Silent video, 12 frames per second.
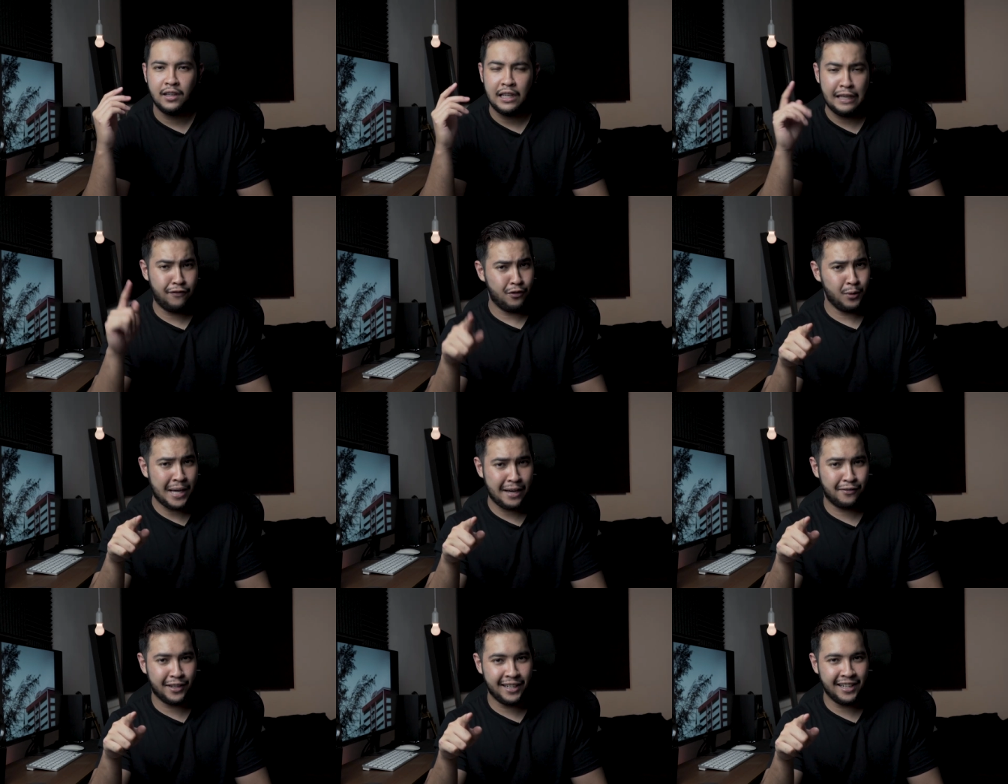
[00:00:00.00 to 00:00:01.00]
if you
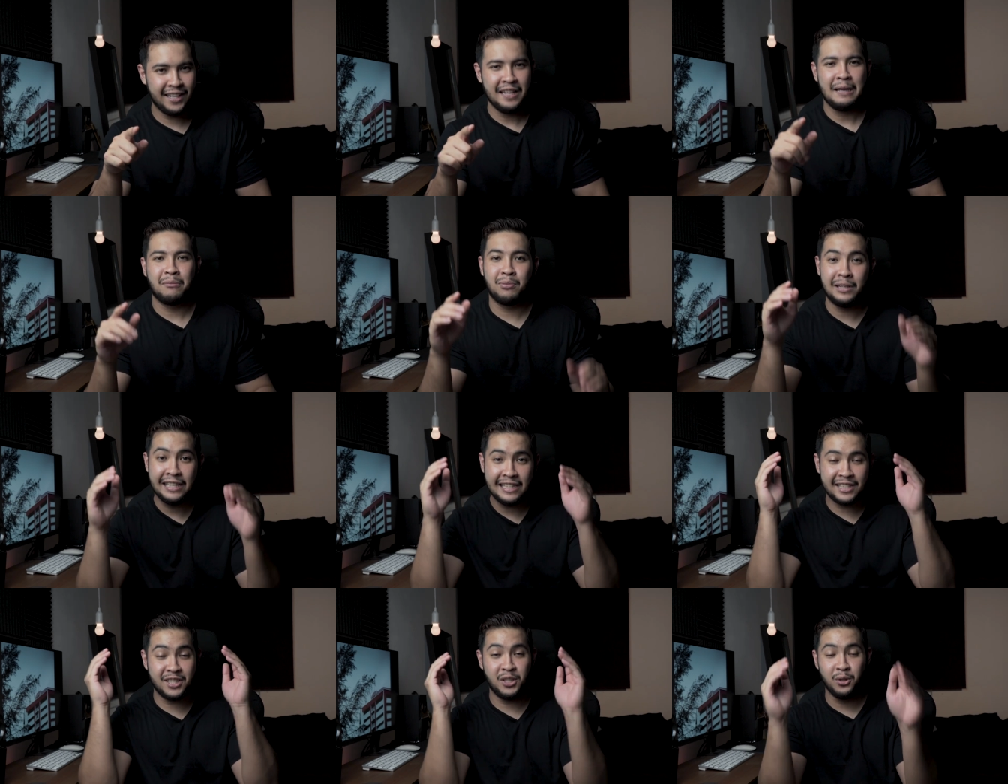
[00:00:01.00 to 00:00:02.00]
haven't,
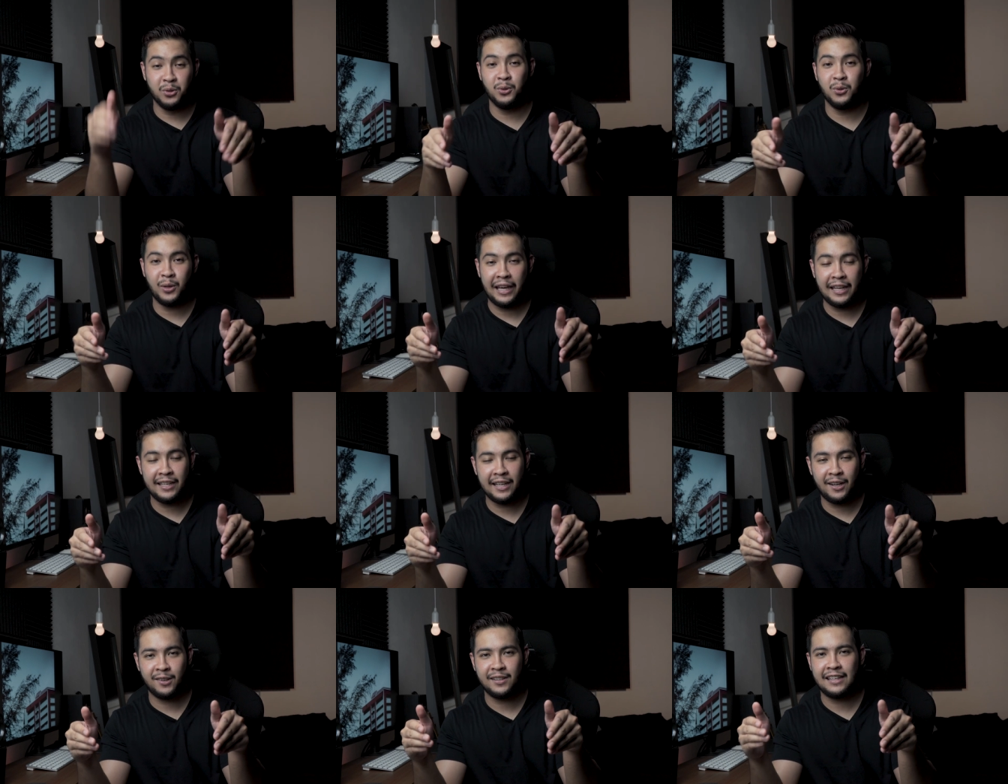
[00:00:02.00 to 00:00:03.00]
please do head
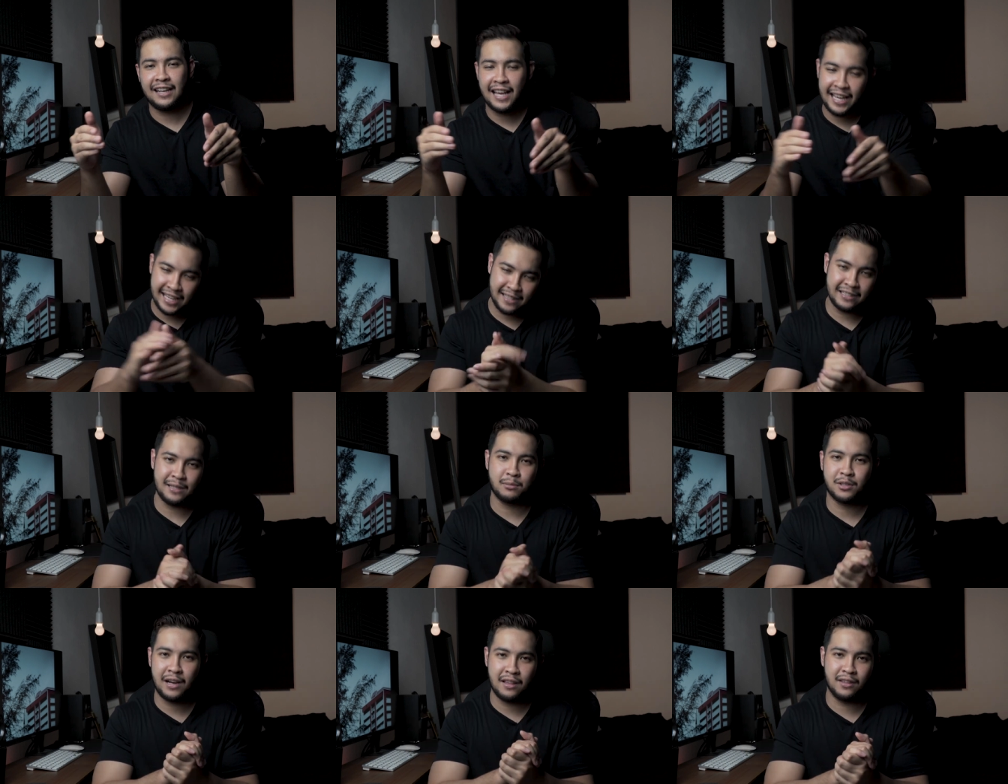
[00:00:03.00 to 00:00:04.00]
down, like and
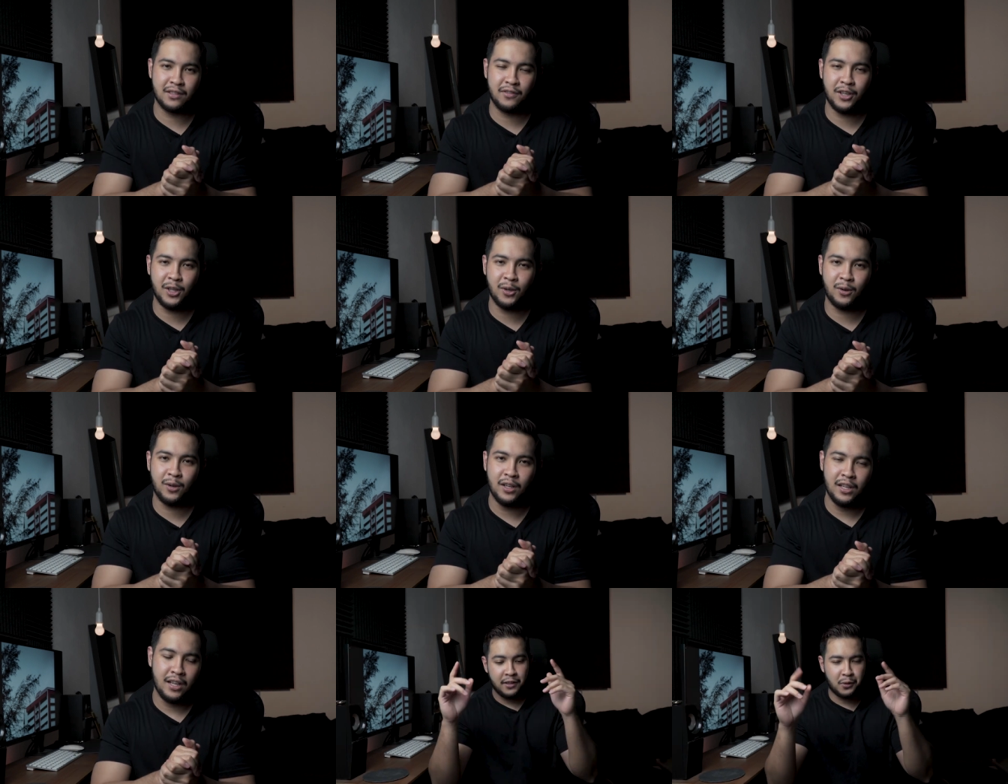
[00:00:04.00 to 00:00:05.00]
subscribe this video.
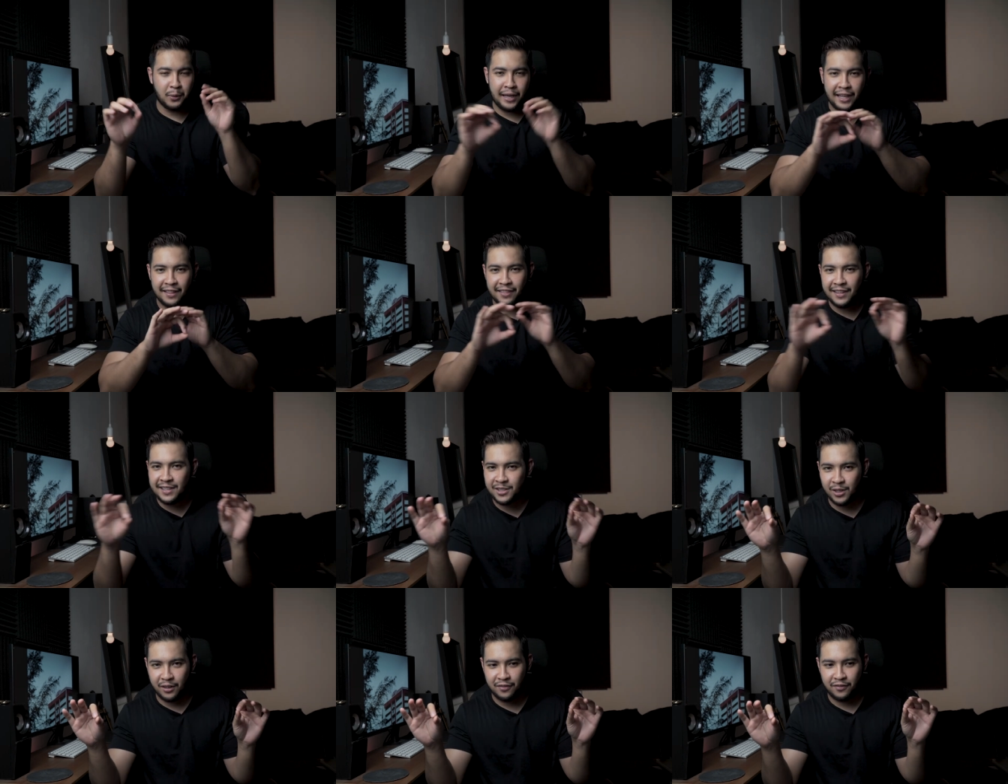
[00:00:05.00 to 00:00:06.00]
To end
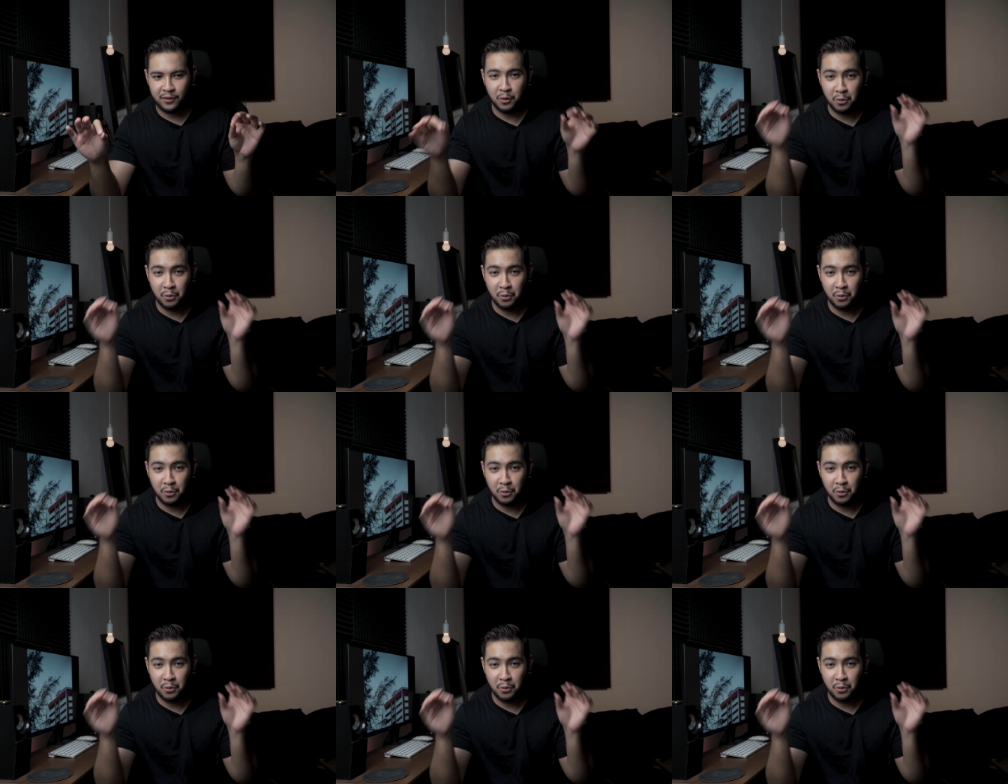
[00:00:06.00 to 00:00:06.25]
things off,